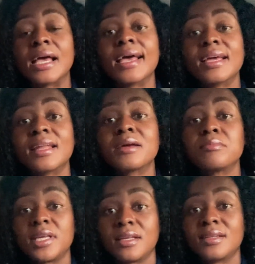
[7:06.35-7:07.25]
And I
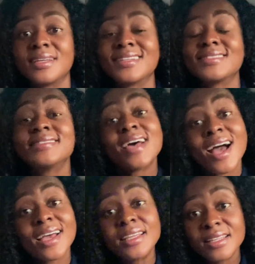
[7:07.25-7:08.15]
mean
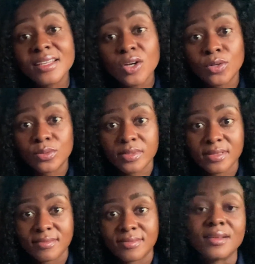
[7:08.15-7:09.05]
tiny goals.
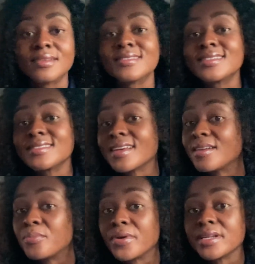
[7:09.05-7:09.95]

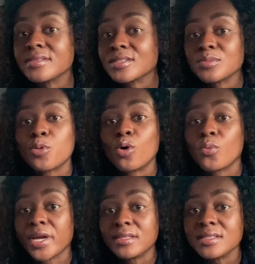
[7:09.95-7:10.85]
Celebrate small
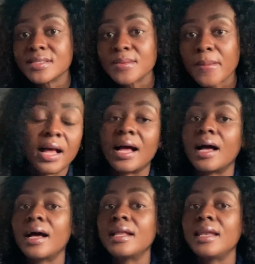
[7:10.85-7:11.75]
wins.
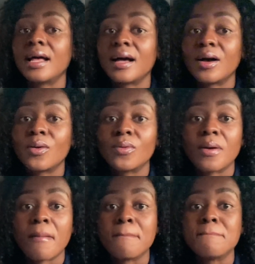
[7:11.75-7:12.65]
Allow
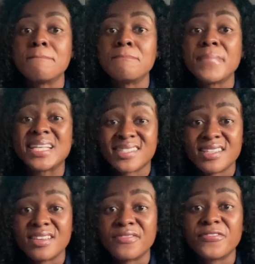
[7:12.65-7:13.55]

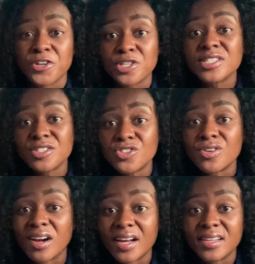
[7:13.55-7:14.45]
messy first
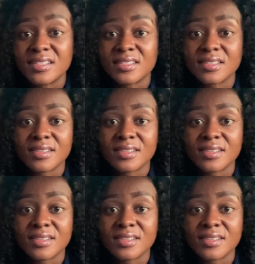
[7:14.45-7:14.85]
tries.